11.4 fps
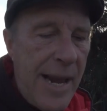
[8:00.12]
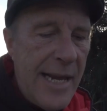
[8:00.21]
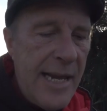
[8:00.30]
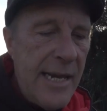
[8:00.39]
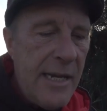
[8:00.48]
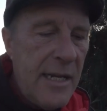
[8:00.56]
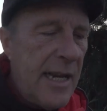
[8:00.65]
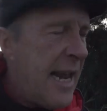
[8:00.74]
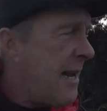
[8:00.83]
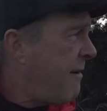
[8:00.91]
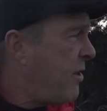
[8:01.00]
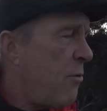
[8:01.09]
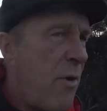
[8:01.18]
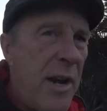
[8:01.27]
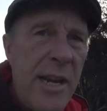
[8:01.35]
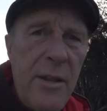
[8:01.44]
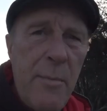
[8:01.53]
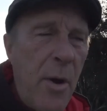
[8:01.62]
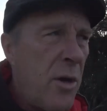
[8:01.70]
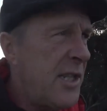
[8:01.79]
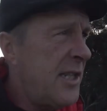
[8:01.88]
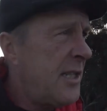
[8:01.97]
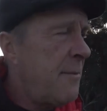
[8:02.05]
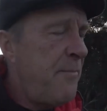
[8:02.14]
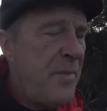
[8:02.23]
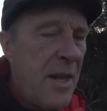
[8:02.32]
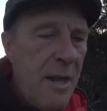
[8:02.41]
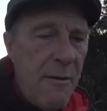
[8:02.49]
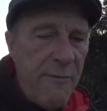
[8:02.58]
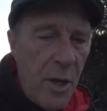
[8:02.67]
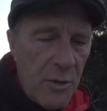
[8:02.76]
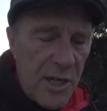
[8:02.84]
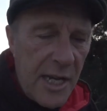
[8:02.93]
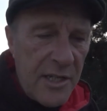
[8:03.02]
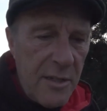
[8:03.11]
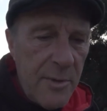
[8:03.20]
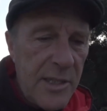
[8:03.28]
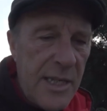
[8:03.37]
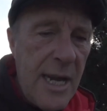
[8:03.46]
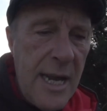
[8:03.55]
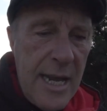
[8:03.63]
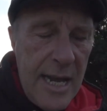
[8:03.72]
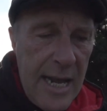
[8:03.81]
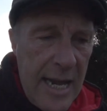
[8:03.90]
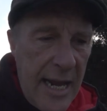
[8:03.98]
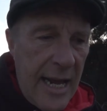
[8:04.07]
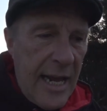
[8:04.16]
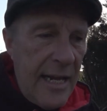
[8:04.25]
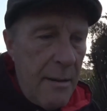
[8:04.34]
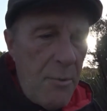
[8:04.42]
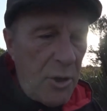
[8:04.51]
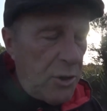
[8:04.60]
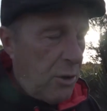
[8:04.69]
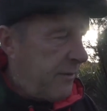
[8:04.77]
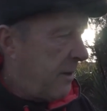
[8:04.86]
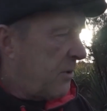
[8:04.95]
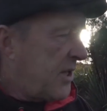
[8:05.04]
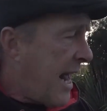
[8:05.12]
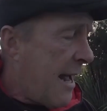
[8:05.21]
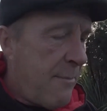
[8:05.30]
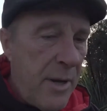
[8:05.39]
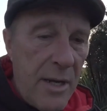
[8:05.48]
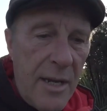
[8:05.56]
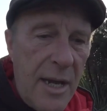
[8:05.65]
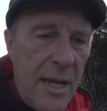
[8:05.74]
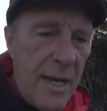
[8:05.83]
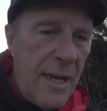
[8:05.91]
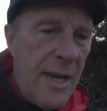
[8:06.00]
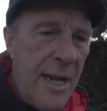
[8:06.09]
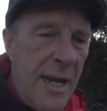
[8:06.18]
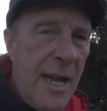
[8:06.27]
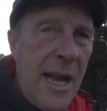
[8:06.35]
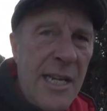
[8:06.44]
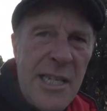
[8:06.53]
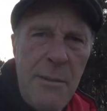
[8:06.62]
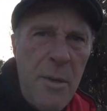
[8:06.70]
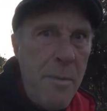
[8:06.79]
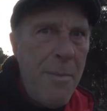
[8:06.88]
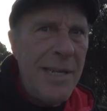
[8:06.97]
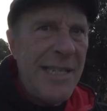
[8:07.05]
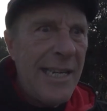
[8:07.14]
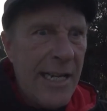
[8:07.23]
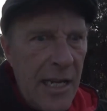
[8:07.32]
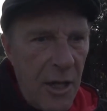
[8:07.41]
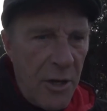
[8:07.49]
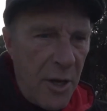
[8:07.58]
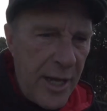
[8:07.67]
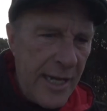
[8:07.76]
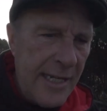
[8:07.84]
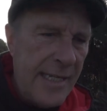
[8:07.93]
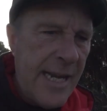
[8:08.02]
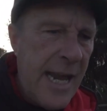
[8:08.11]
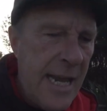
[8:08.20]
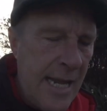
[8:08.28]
packing and getting everything ready in the boxes for those customers. And I'm not sure if it was that, but I seem to be missing a lot of things.